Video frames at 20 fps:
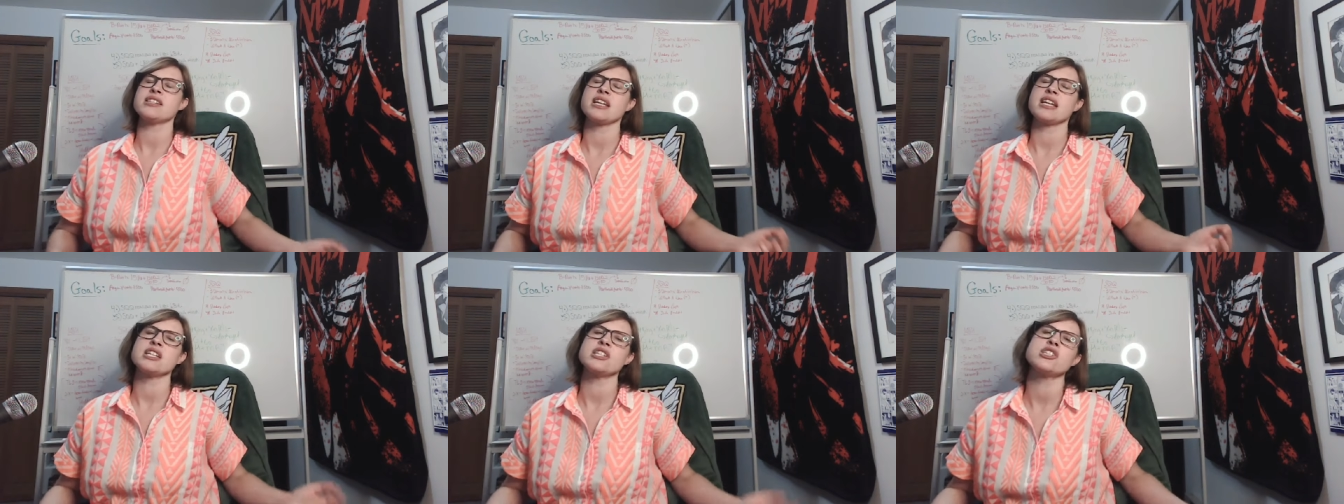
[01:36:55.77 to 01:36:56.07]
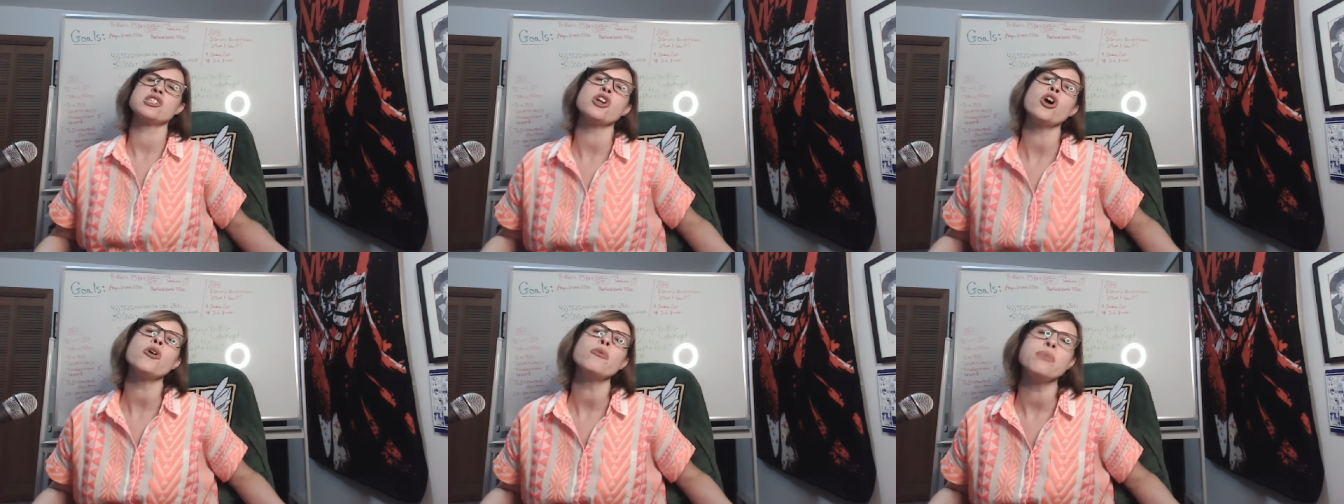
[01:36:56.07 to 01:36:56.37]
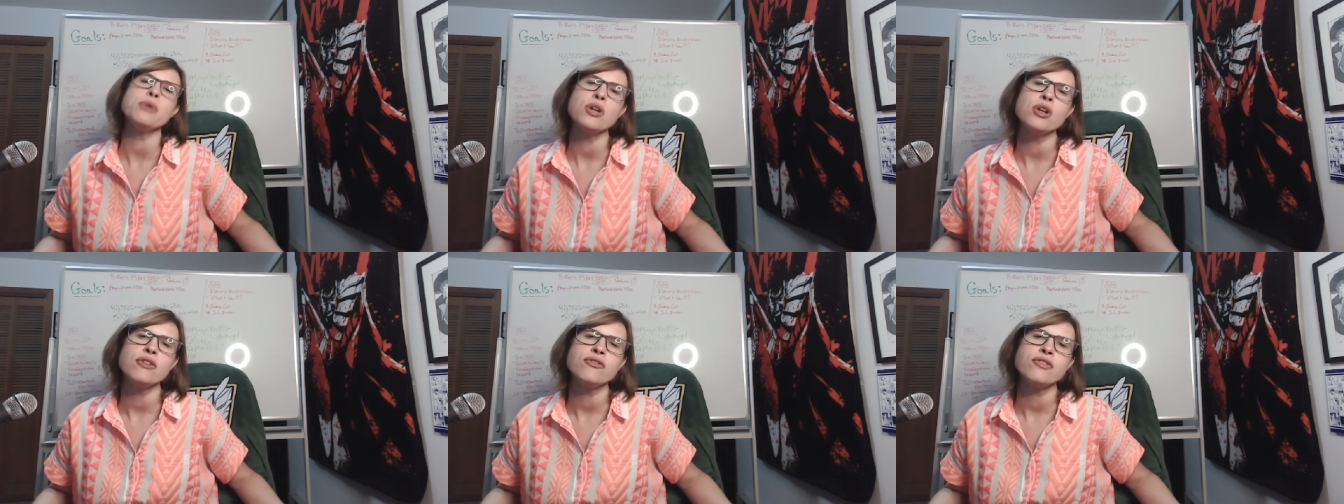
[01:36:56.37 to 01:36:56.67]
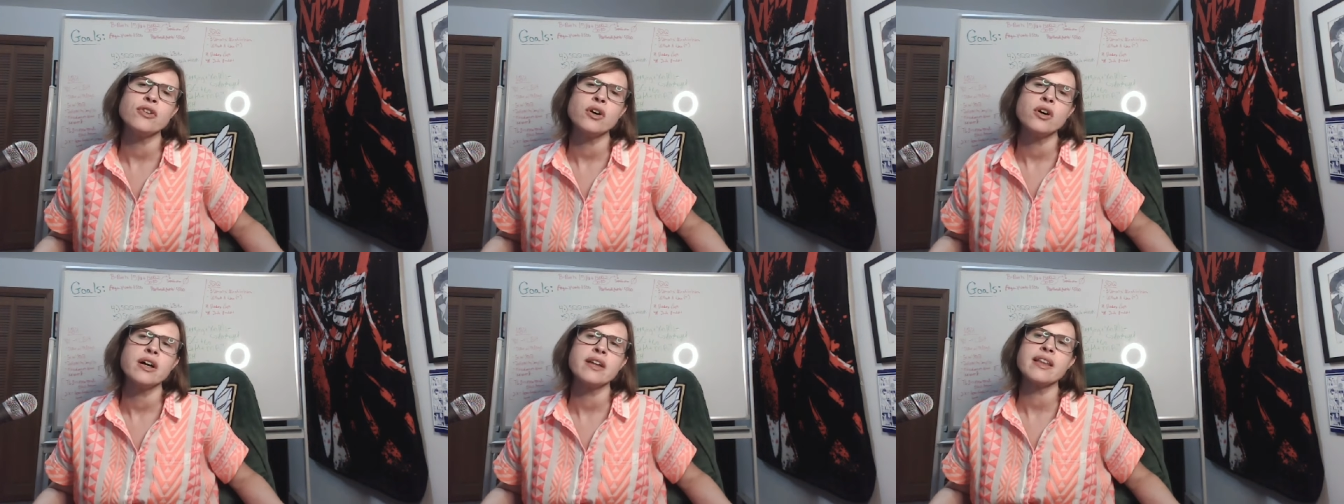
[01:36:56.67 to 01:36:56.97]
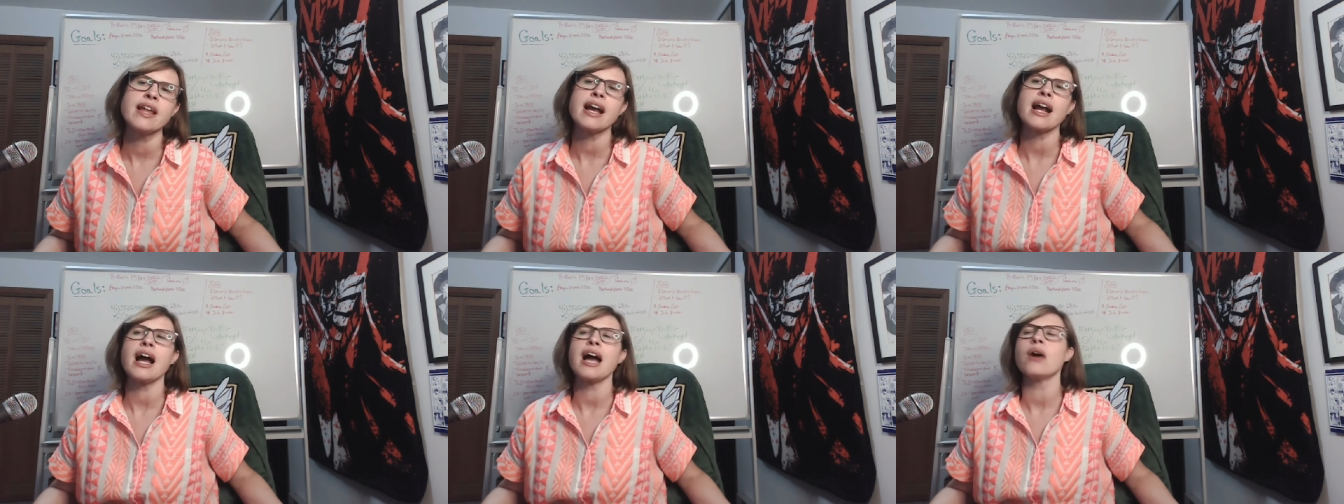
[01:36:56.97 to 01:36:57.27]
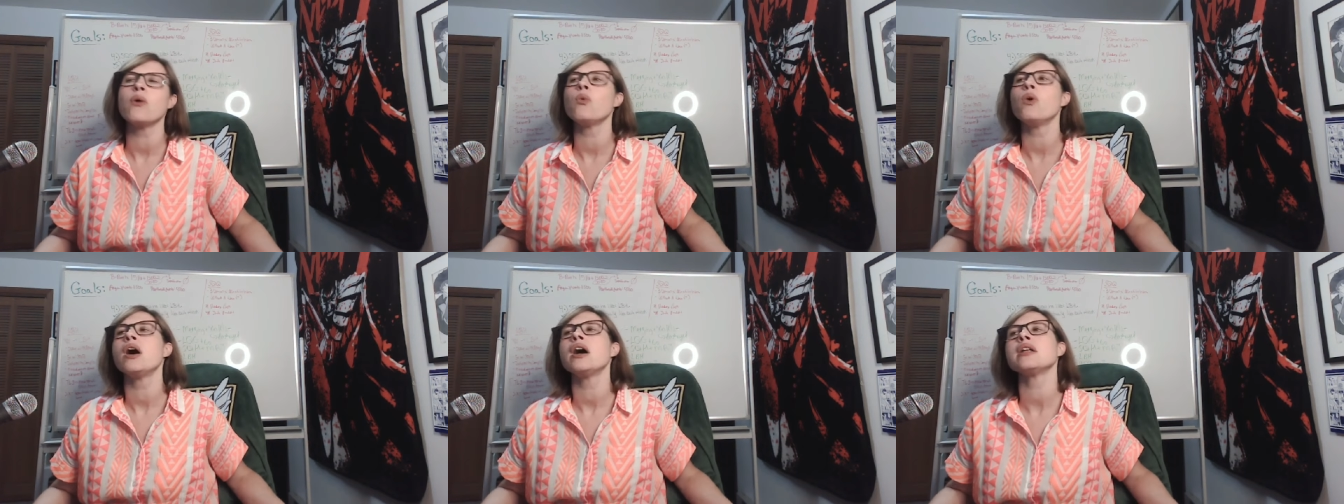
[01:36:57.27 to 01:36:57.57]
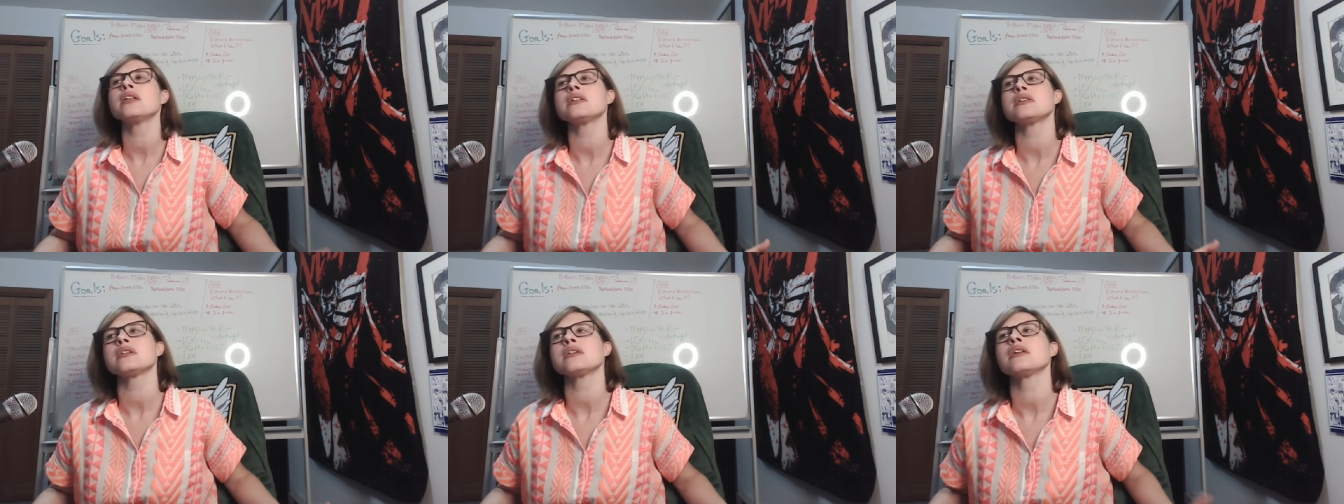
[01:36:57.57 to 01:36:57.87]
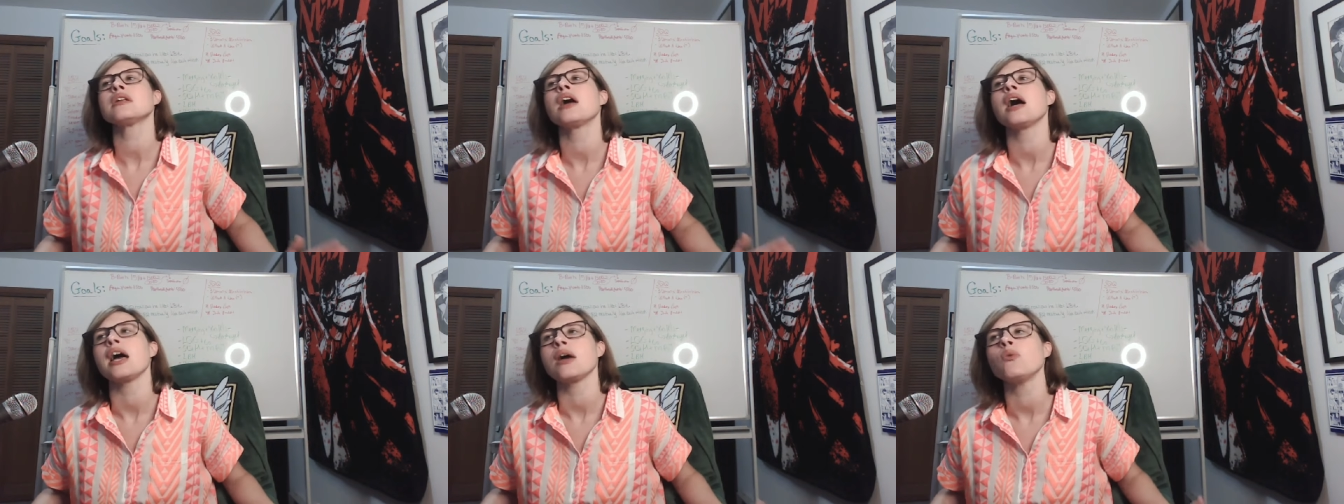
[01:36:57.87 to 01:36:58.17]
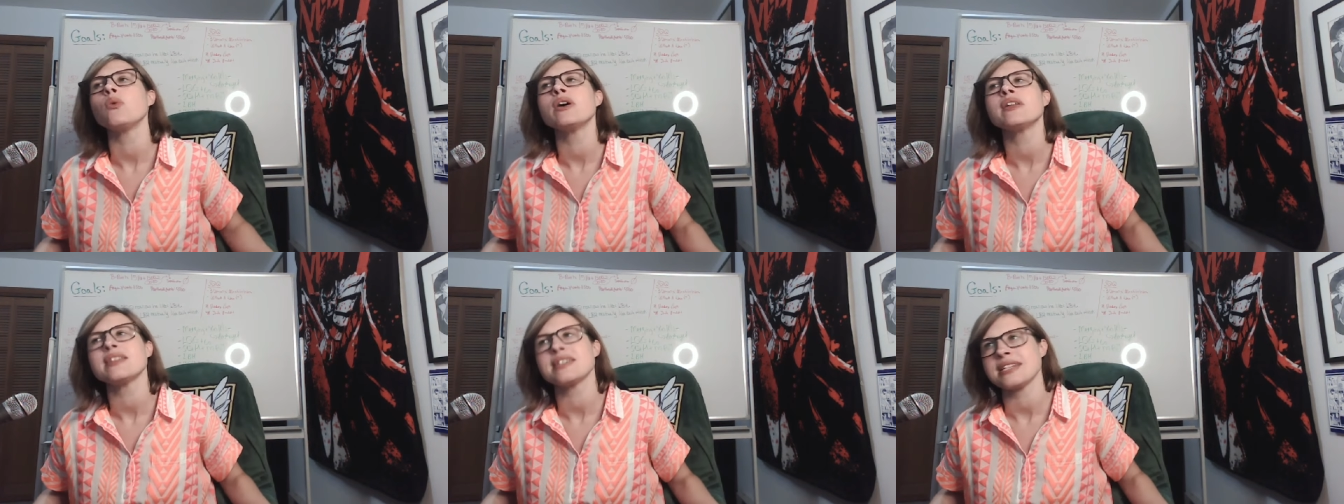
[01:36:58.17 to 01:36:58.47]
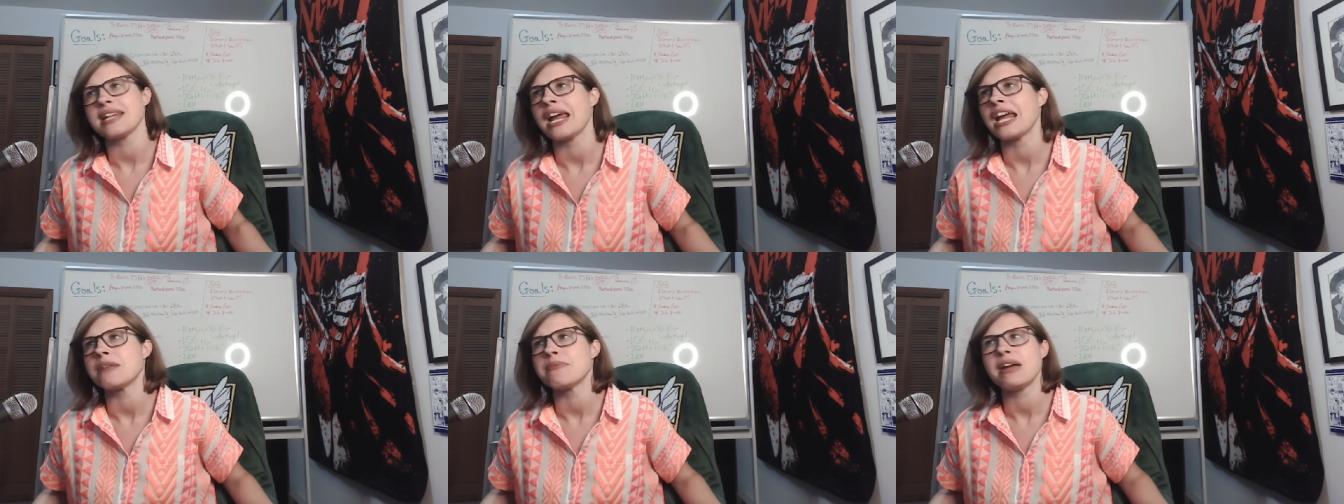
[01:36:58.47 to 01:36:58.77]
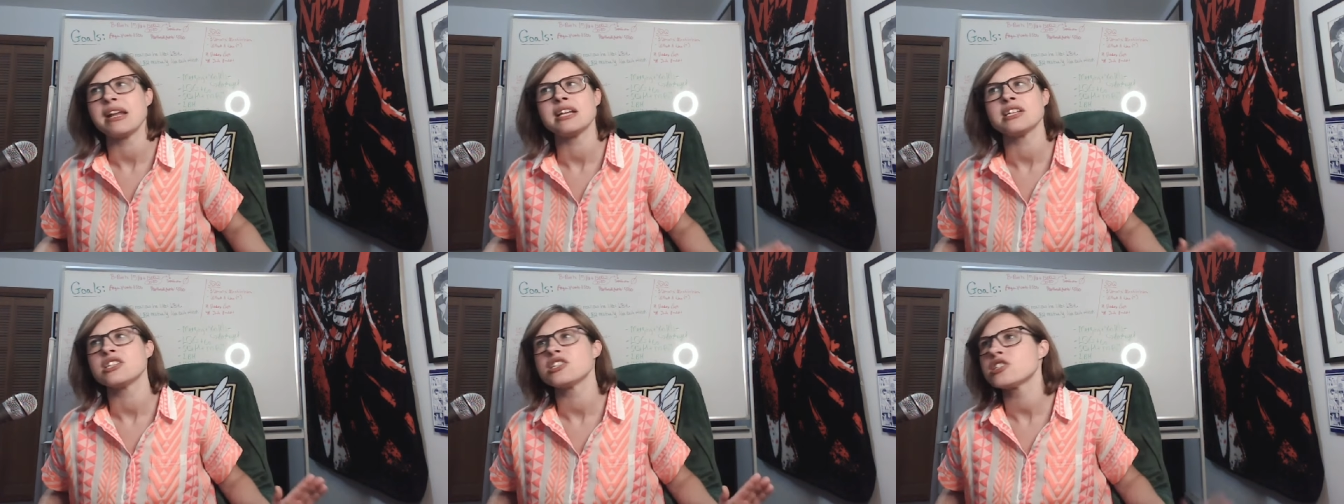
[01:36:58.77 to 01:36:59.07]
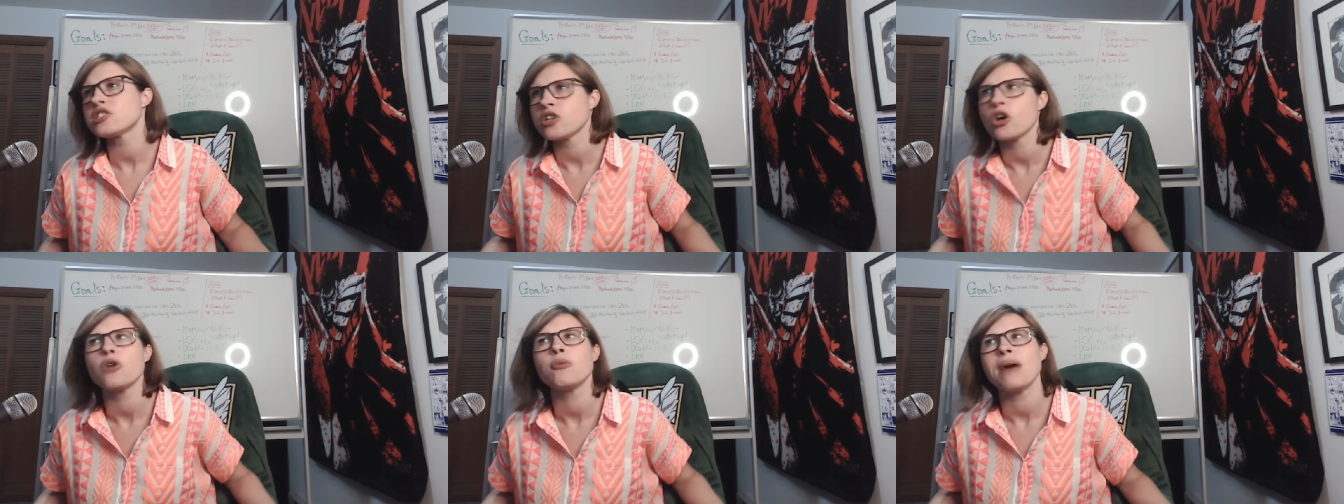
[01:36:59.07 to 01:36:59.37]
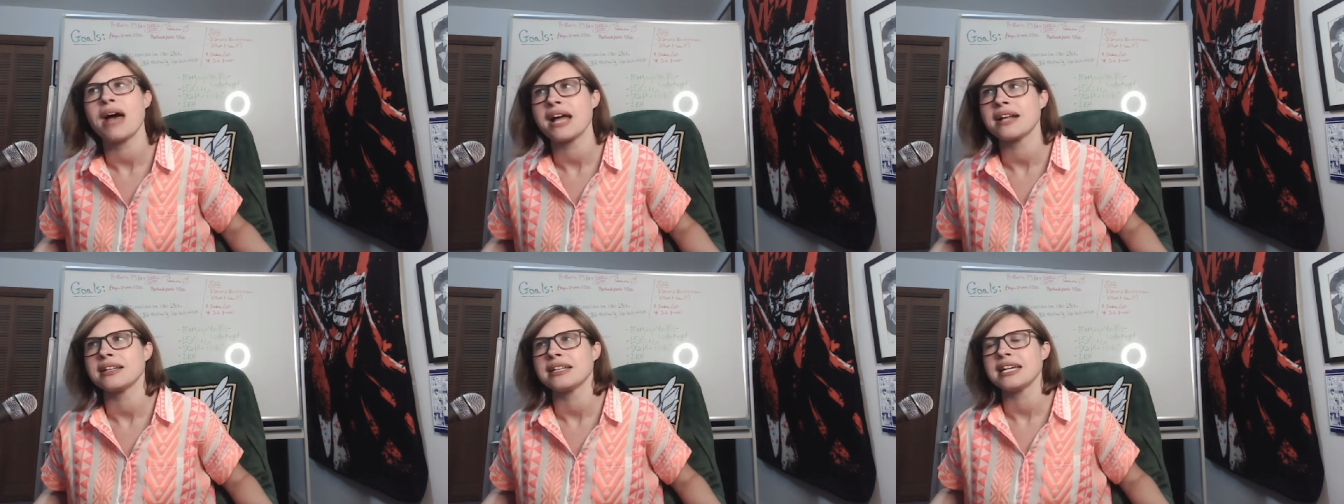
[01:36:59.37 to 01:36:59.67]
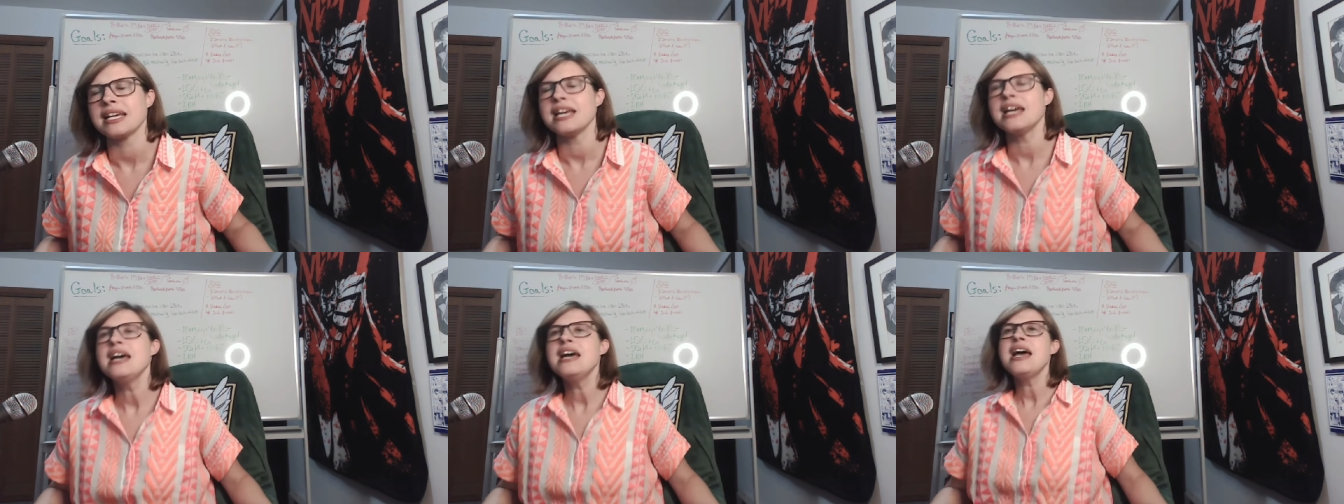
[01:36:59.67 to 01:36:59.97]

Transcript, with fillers: Like it's so beautiful. And like I want I want this animated so badly.